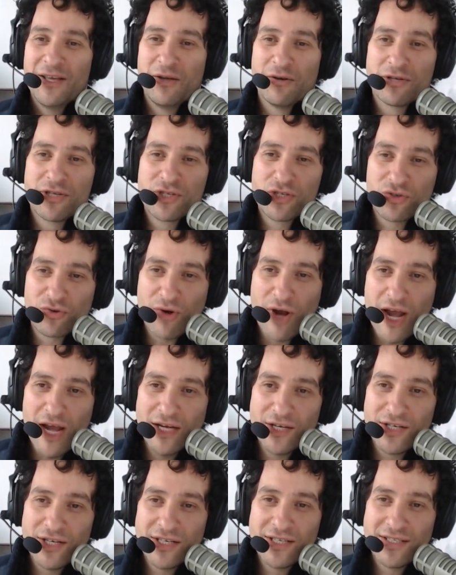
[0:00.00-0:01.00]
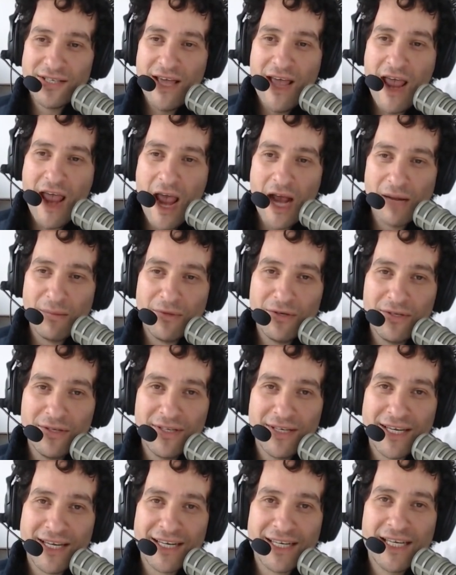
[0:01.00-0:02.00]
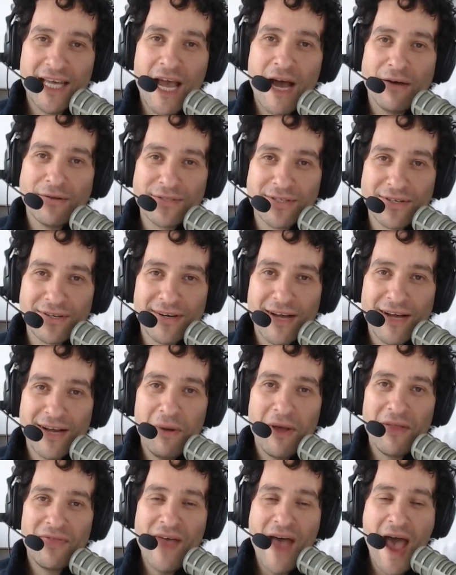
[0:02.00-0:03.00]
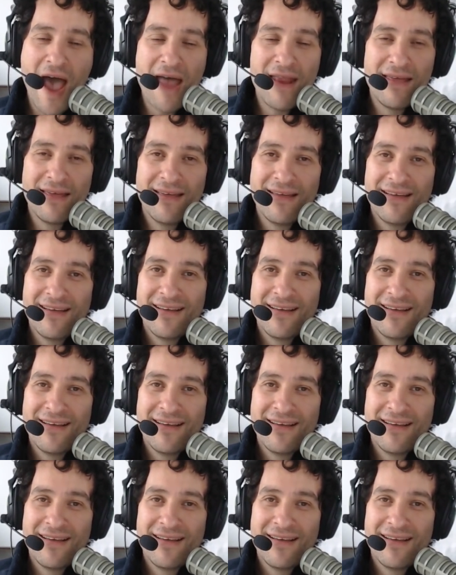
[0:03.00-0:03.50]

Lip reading: Your strangest animal encounter. How about that?